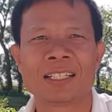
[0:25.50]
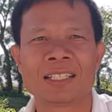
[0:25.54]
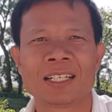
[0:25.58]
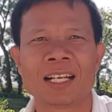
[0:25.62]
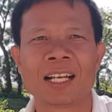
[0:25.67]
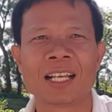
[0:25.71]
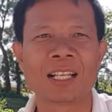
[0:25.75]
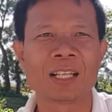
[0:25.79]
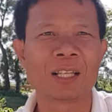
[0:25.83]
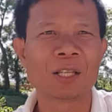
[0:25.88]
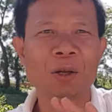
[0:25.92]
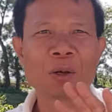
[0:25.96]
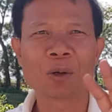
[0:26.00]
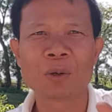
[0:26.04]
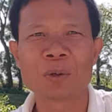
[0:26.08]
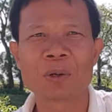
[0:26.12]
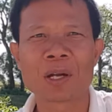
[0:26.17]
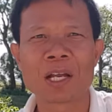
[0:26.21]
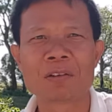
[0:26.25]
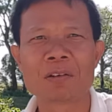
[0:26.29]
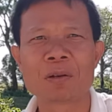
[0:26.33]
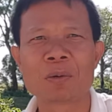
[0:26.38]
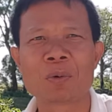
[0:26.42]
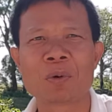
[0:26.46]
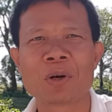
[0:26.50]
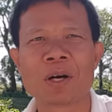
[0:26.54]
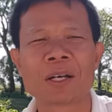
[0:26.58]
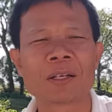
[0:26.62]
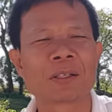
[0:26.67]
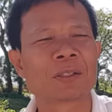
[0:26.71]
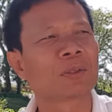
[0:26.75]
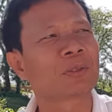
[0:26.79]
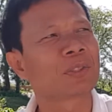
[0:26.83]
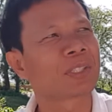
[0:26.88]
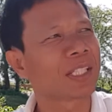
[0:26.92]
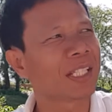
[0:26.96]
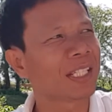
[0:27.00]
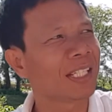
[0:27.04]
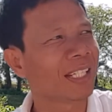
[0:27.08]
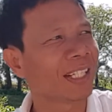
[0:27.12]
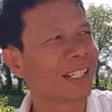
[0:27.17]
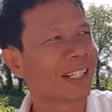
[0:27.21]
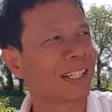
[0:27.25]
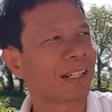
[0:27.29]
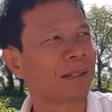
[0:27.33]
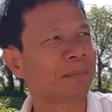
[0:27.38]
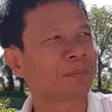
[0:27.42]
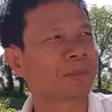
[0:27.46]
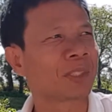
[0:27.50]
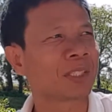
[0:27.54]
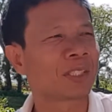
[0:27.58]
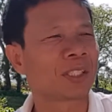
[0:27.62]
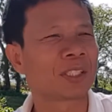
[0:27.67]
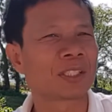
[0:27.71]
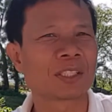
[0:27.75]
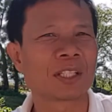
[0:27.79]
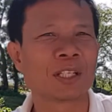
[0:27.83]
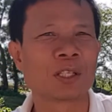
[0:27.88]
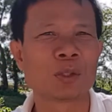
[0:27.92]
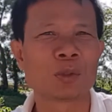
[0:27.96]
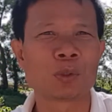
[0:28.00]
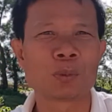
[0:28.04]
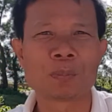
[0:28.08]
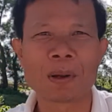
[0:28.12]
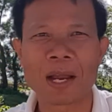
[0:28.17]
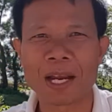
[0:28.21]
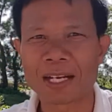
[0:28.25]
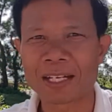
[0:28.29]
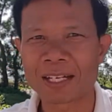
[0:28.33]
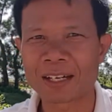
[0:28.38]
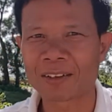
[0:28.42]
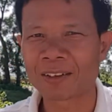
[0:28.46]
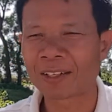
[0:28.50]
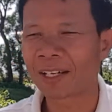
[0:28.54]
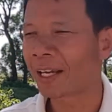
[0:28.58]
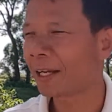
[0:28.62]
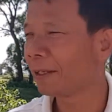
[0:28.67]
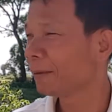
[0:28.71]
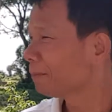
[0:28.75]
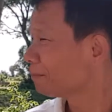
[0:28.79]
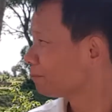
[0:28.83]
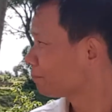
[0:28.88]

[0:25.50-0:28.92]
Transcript: Hello everyone. You see, this is a new background now.